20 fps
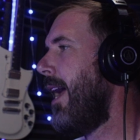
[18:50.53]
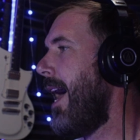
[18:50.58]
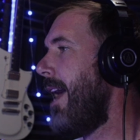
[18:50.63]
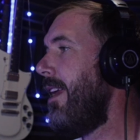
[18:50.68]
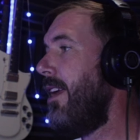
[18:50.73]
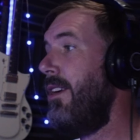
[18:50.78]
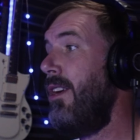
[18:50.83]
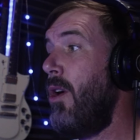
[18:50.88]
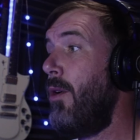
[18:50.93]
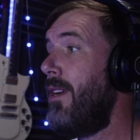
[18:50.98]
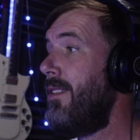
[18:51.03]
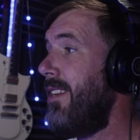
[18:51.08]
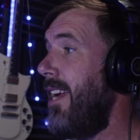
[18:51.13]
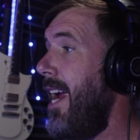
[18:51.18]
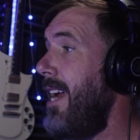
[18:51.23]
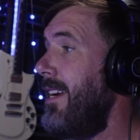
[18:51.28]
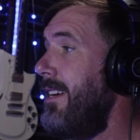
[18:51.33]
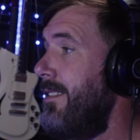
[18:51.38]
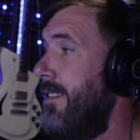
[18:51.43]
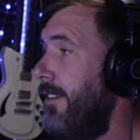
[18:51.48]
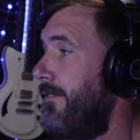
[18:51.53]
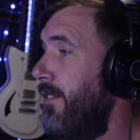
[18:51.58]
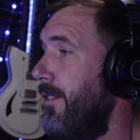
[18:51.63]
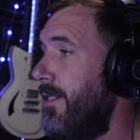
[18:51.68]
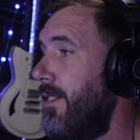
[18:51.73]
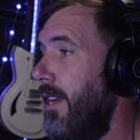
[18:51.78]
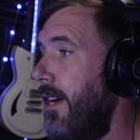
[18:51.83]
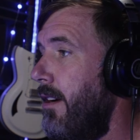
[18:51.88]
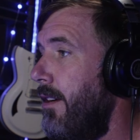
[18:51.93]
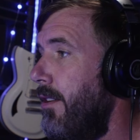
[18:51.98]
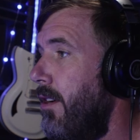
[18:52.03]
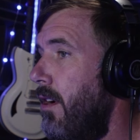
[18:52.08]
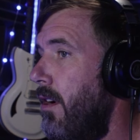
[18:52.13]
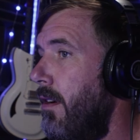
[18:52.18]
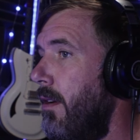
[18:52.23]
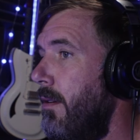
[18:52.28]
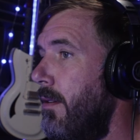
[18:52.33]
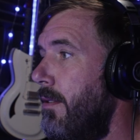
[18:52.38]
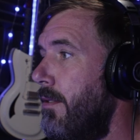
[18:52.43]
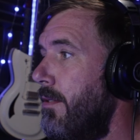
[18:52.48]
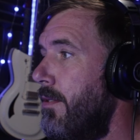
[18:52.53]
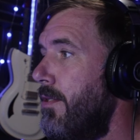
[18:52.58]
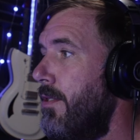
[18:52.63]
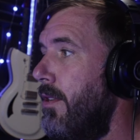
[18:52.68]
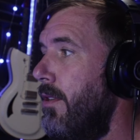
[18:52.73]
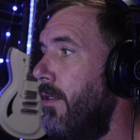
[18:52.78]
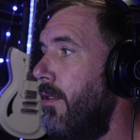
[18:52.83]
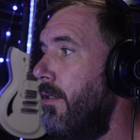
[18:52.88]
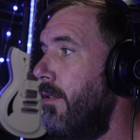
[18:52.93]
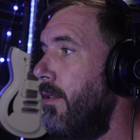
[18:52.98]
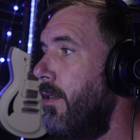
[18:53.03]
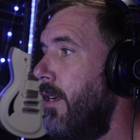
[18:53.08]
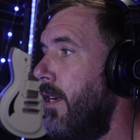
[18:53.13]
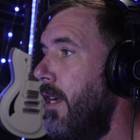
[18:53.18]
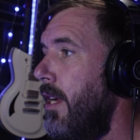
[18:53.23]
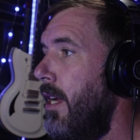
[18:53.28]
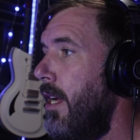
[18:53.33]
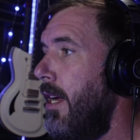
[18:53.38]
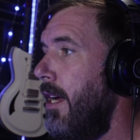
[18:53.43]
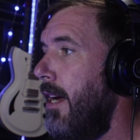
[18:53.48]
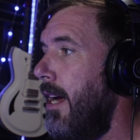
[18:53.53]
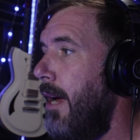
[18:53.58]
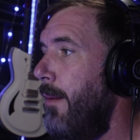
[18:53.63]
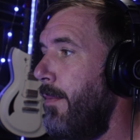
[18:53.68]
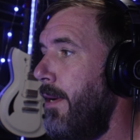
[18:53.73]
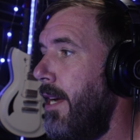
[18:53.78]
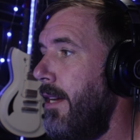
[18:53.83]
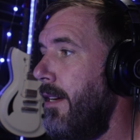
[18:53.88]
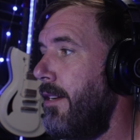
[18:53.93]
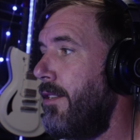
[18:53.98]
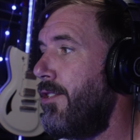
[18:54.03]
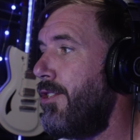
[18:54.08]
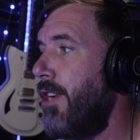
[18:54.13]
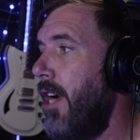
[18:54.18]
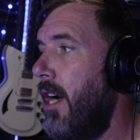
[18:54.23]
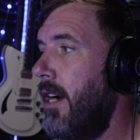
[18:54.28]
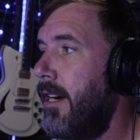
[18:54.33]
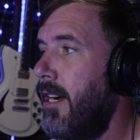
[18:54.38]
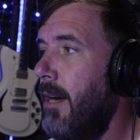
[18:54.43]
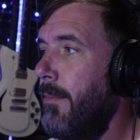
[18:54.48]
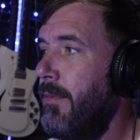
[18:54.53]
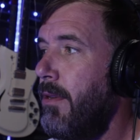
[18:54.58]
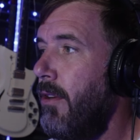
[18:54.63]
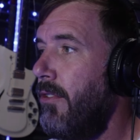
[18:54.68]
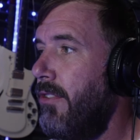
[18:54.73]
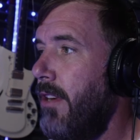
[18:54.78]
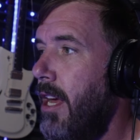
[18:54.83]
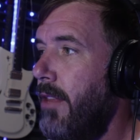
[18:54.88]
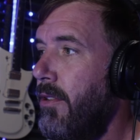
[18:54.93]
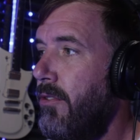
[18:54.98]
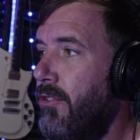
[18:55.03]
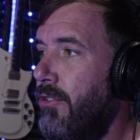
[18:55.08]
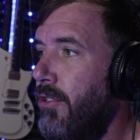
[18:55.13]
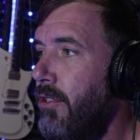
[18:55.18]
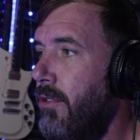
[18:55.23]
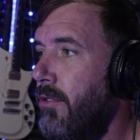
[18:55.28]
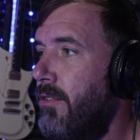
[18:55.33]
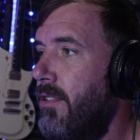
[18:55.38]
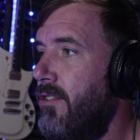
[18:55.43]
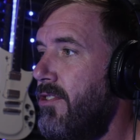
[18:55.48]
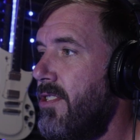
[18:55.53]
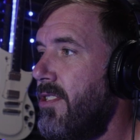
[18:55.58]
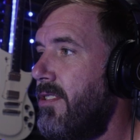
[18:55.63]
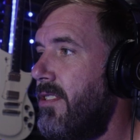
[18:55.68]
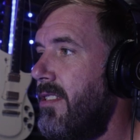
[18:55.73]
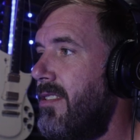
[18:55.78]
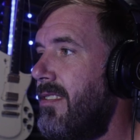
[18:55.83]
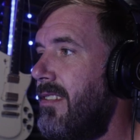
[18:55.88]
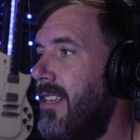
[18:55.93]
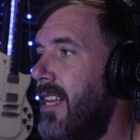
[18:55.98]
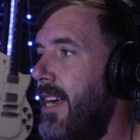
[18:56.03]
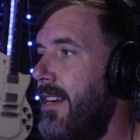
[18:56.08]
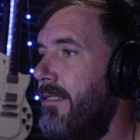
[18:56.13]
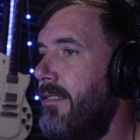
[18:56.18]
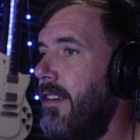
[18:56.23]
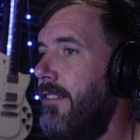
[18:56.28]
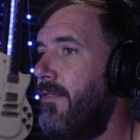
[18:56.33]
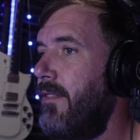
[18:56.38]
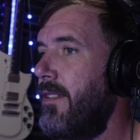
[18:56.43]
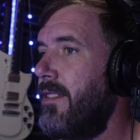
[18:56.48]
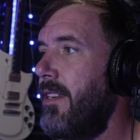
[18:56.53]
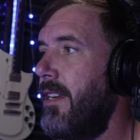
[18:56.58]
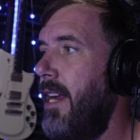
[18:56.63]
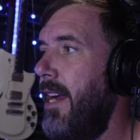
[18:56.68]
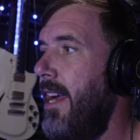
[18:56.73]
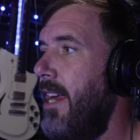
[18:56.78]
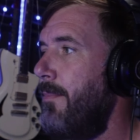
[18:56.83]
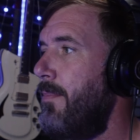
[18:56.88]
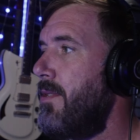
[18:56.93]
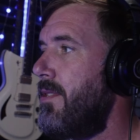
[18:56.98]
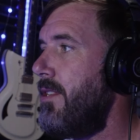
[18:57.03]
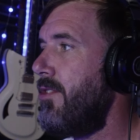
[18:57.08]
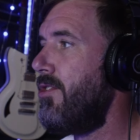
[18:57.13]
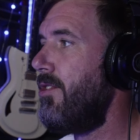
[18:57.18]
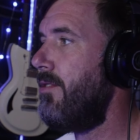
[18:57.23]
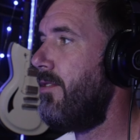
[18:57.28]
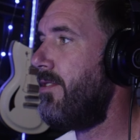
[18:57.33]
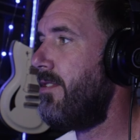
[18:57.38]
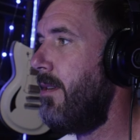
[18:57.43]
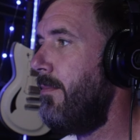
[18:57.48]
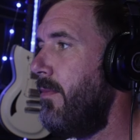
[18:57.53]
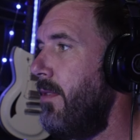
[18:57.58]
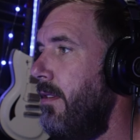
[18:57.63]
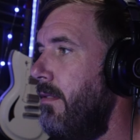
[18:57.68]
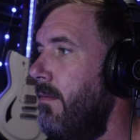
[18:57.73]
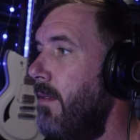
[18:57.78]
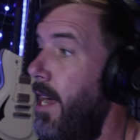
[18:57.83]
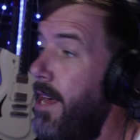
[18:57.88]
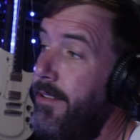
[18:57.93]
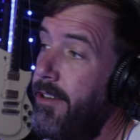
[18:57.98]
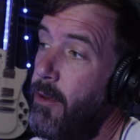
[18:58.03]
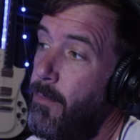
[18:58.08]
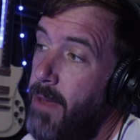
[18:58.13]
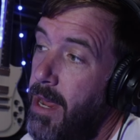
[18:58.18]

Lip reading: I didn't notice any difference there at all. So I'm going to chalk up those other two to just a slight difference in hand position or something. I don't know.